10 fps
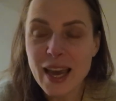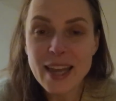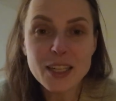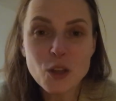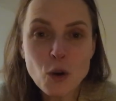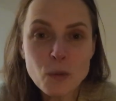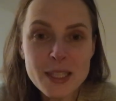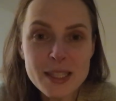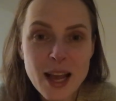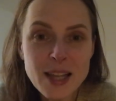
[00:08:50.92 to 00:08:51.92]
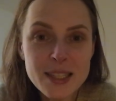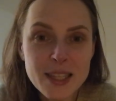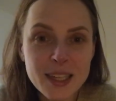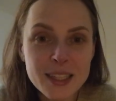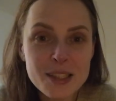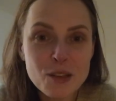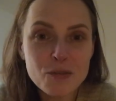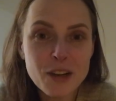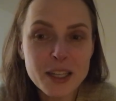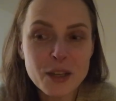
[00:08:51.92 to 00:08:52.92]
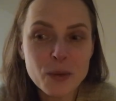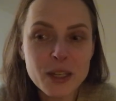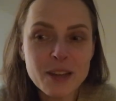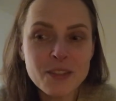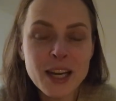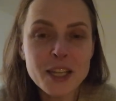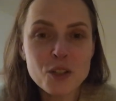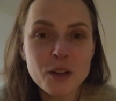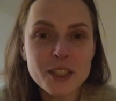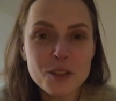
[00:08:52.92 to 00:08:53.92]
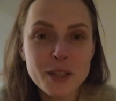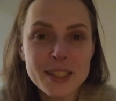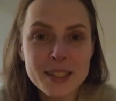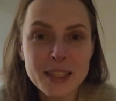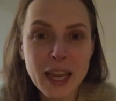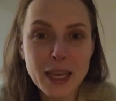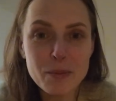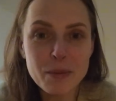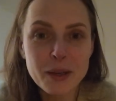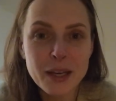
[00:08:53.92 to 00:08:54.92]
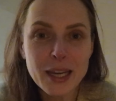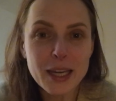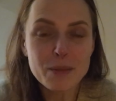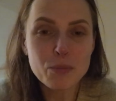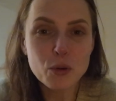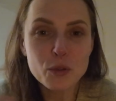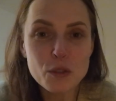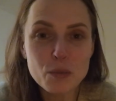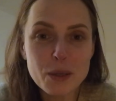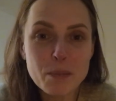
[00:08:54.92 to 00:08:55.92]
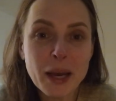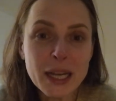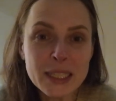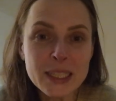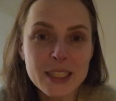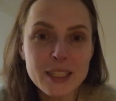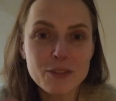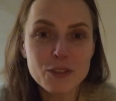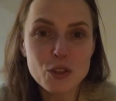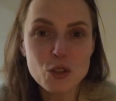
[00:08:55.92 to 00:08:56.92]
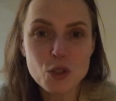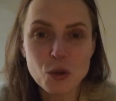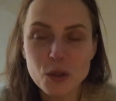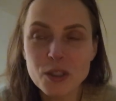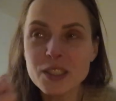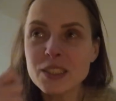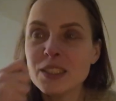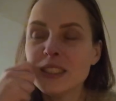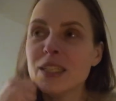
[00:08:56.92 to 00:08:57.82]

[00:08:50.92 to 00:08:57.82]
And it always does that. It's so funny. Whenever I try to escape, it pulls me back even stronger.